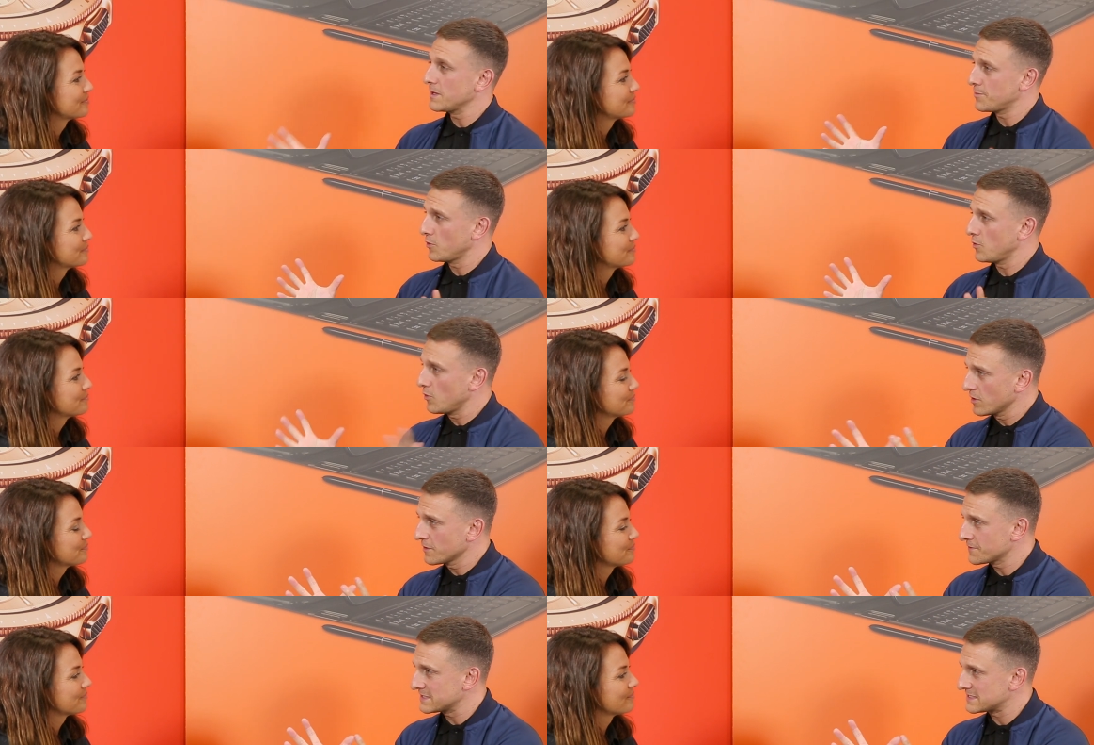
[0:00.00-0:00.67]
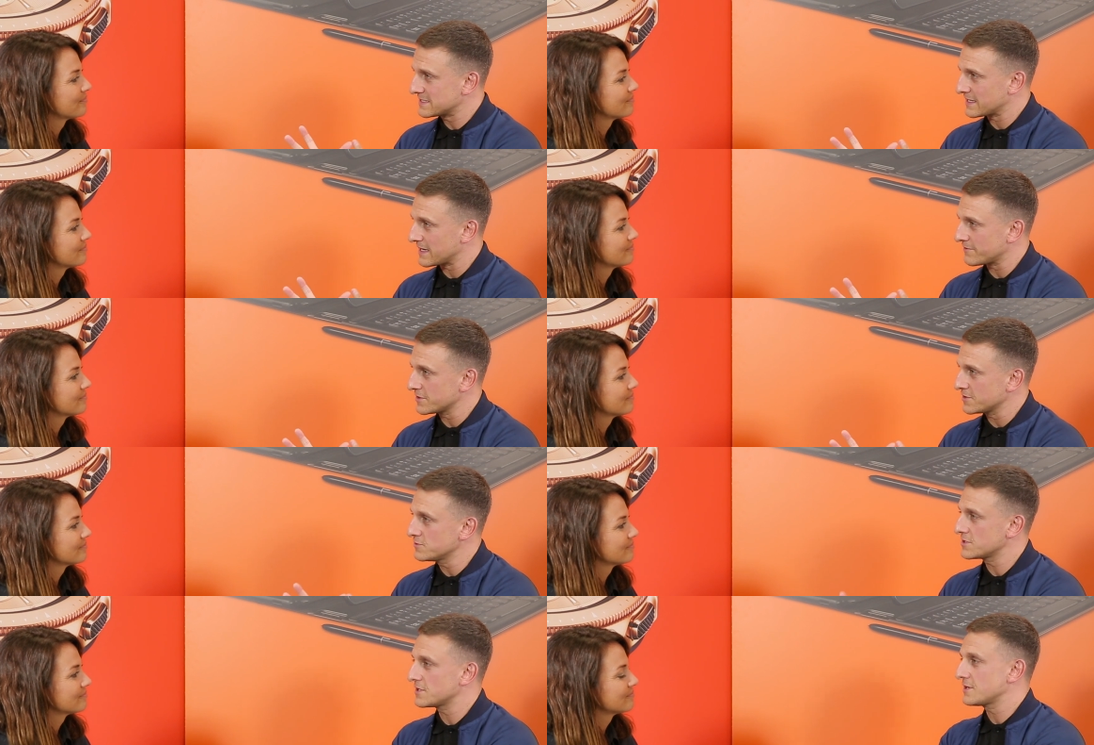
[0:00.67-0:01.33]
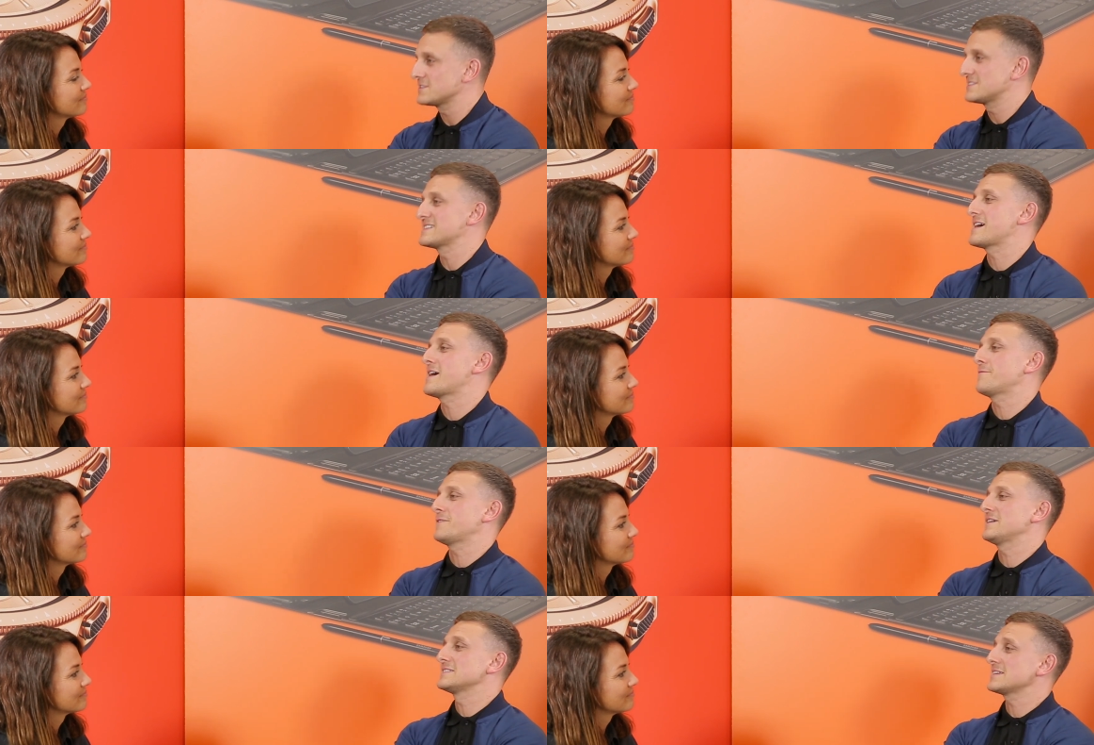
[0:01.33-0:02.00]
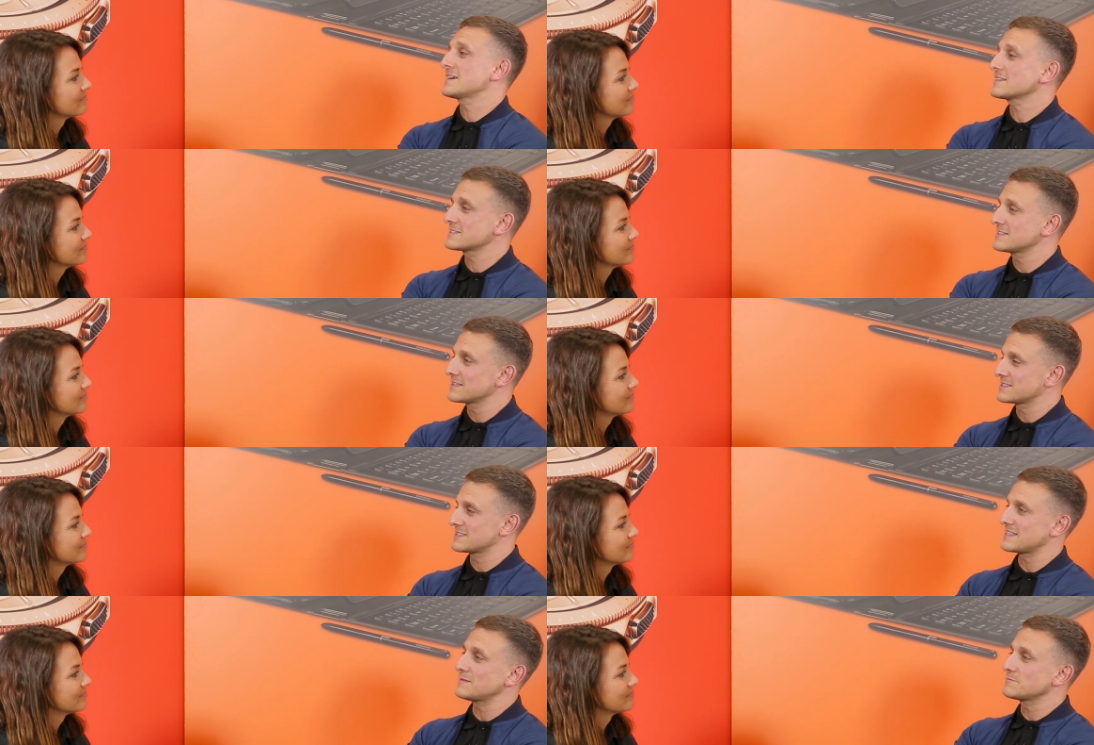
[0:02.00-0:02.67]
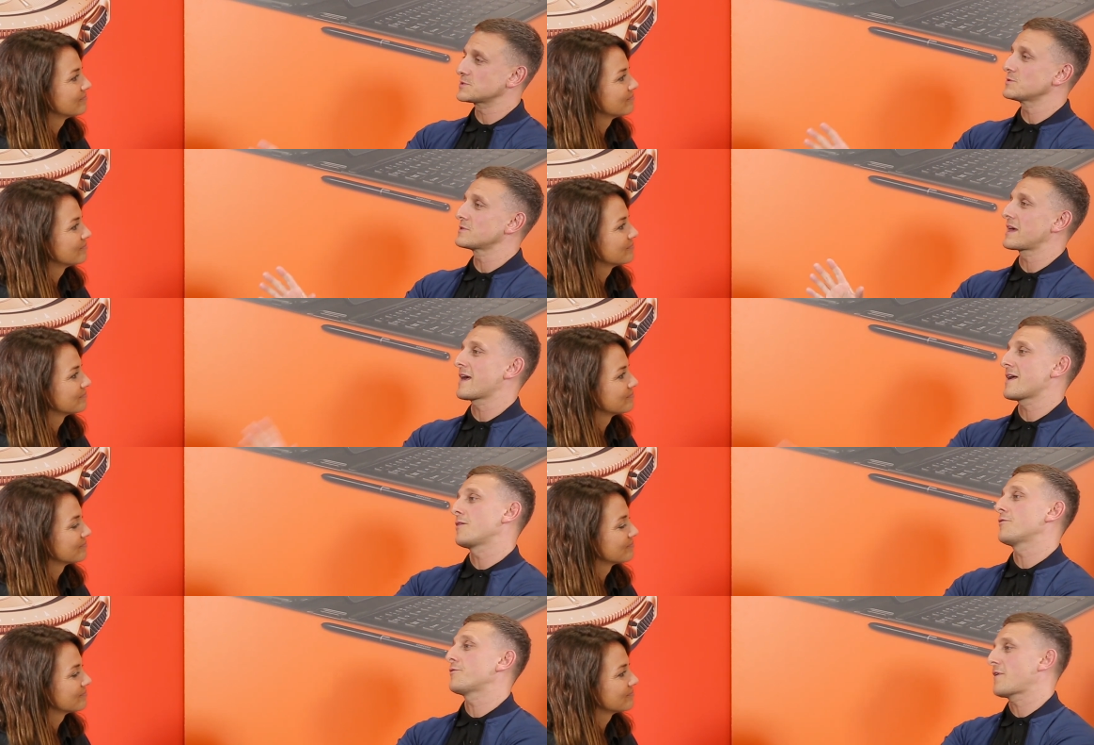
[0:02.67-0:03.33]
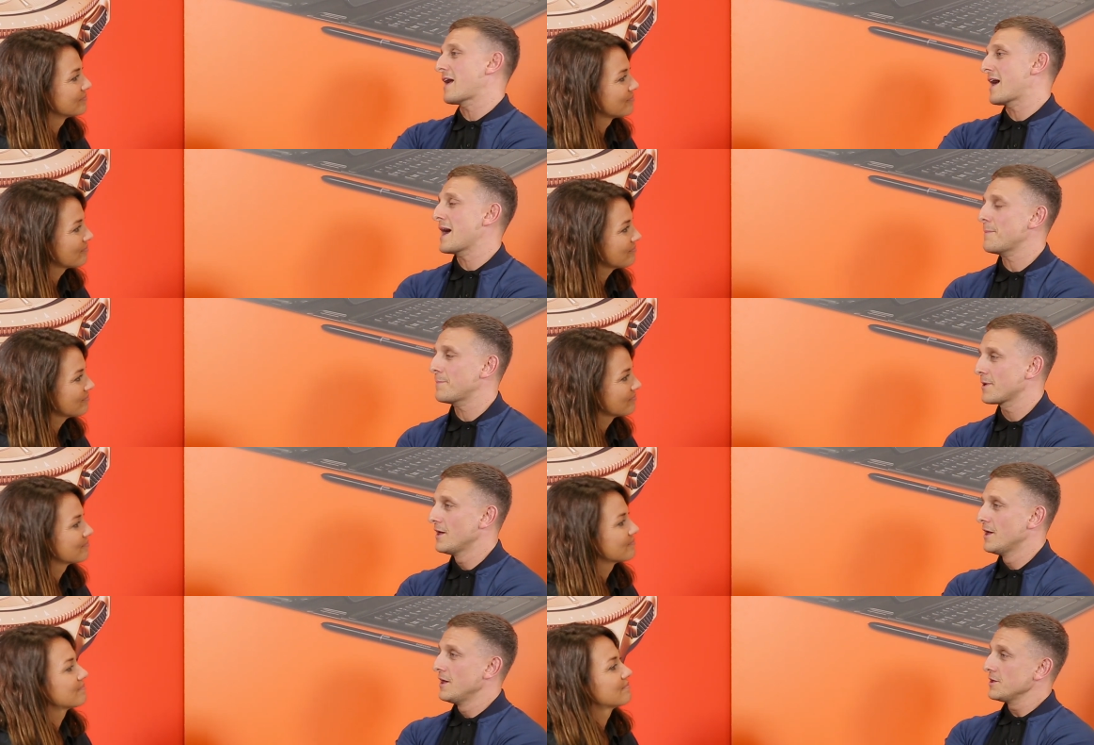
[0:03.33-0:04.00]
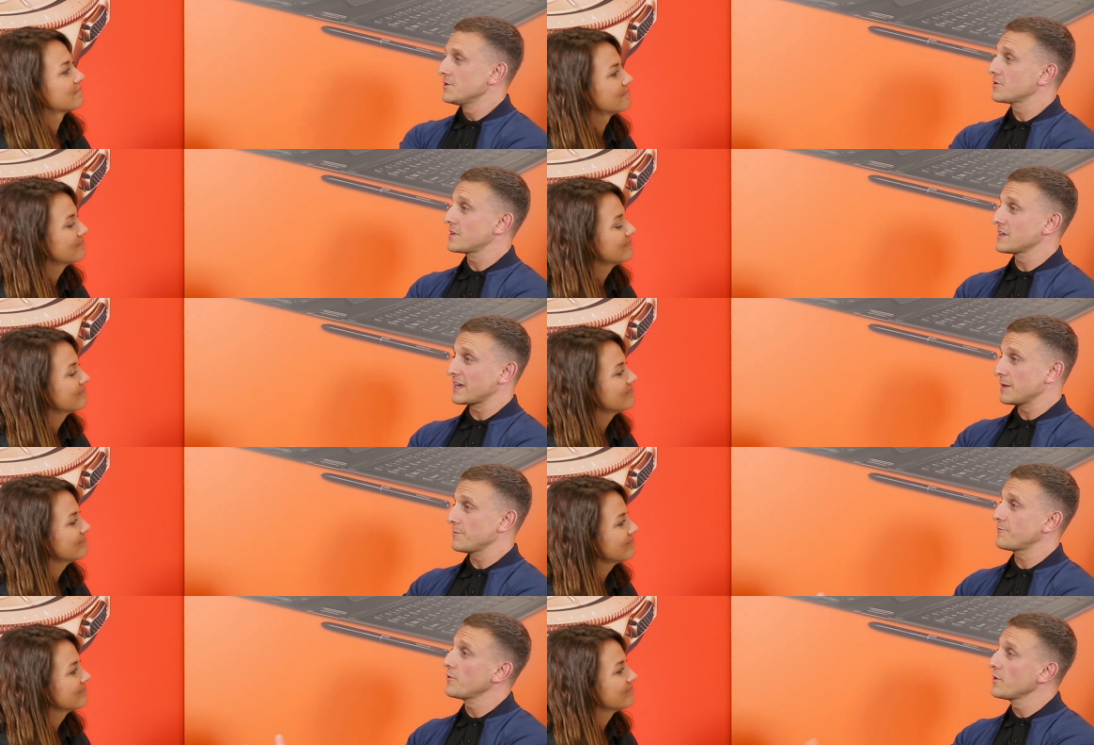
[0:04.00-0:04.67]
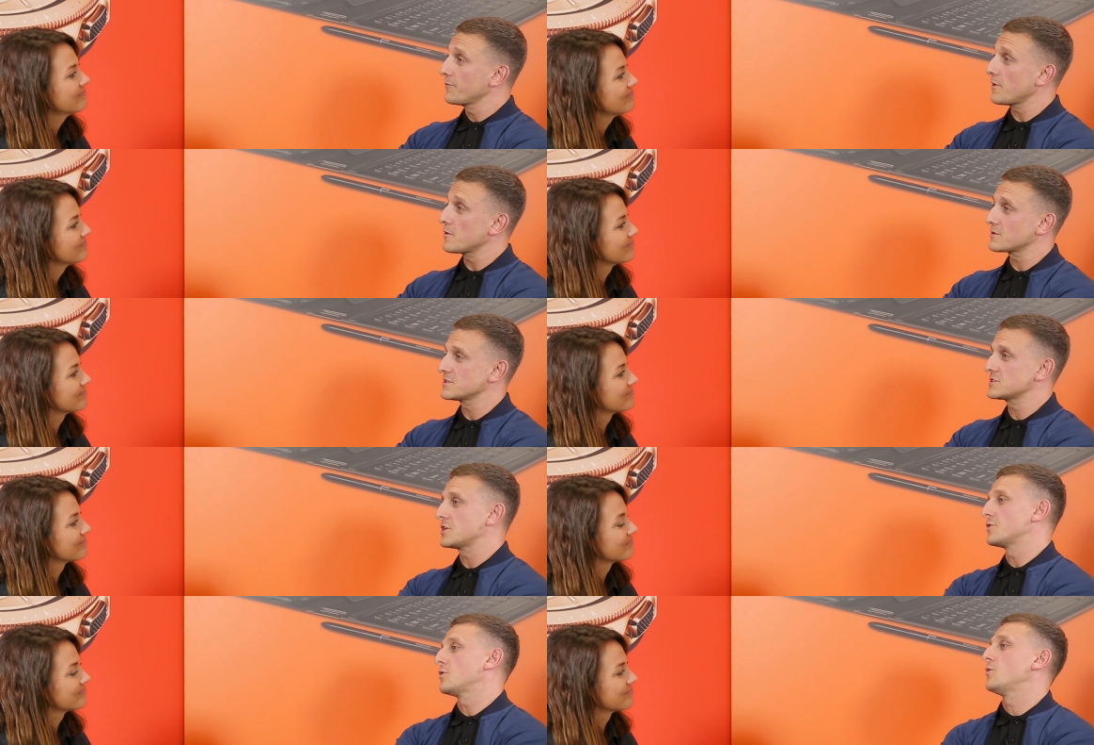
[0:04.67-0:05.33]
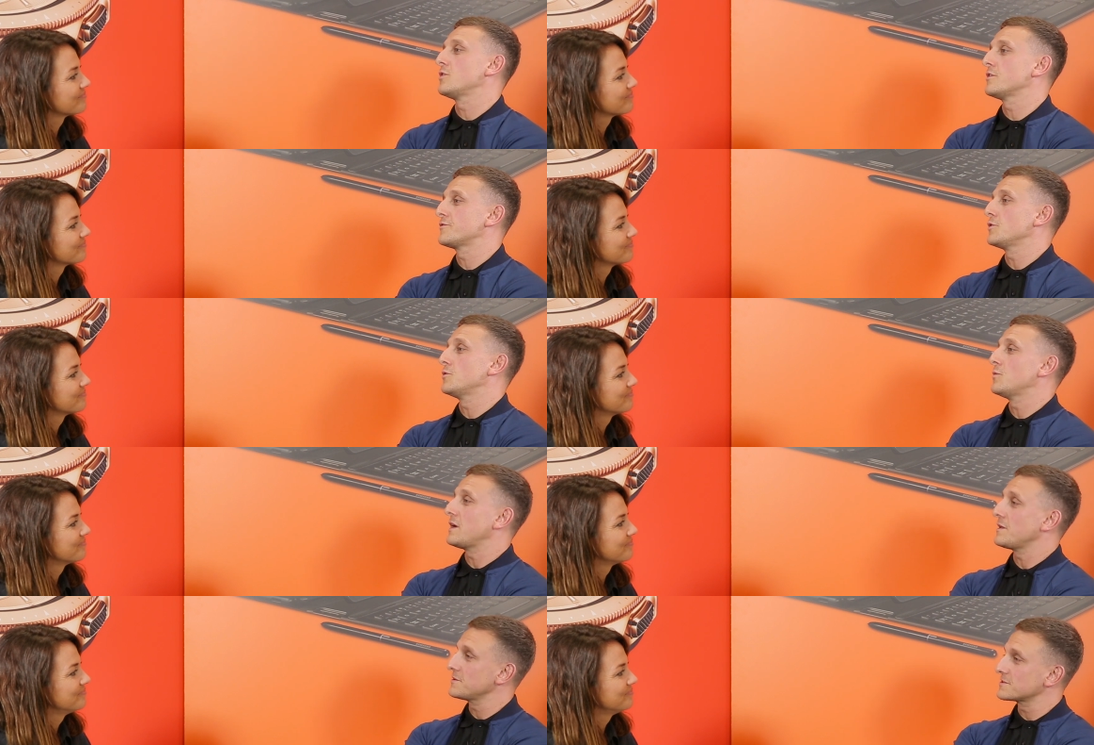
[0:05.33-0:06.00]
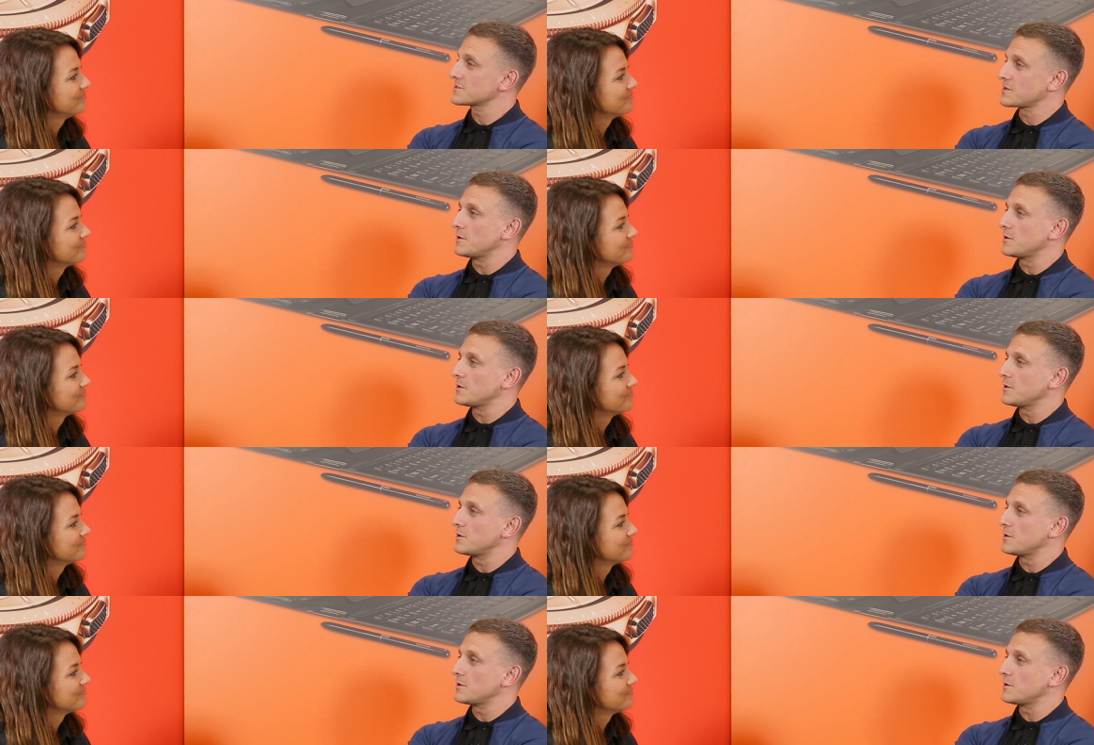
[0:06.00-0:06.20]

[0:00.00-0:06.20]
Speaker 1: when you put all of this together utilizing our fantastic Samsung Health app, you can keep fully focused on all of your wellness